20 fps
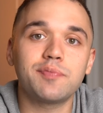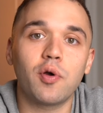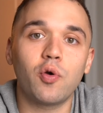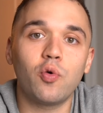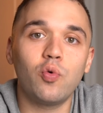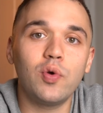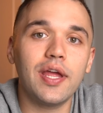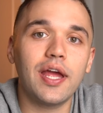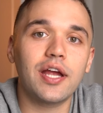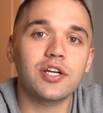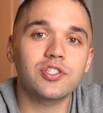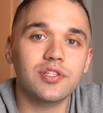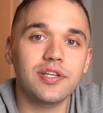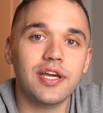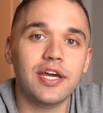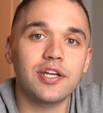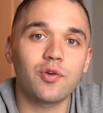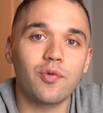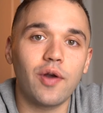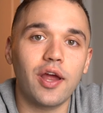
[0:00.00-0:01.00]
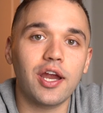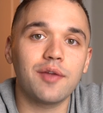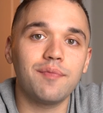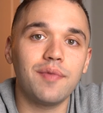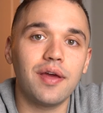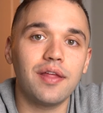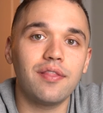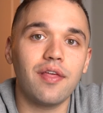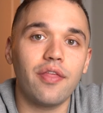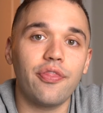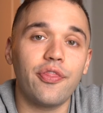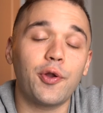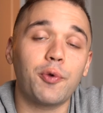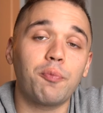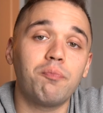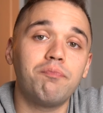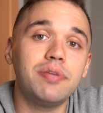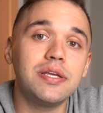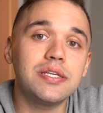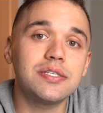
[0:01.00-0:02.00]
but we actually had to recommend that their
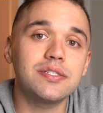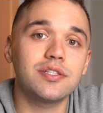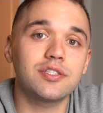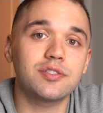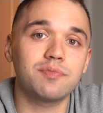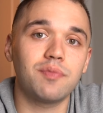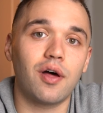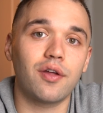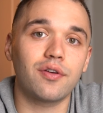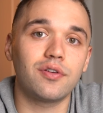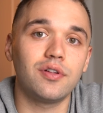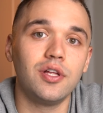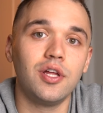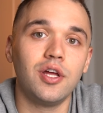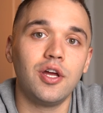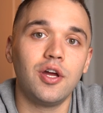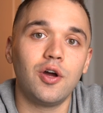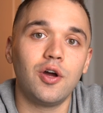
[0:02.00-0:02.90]
business model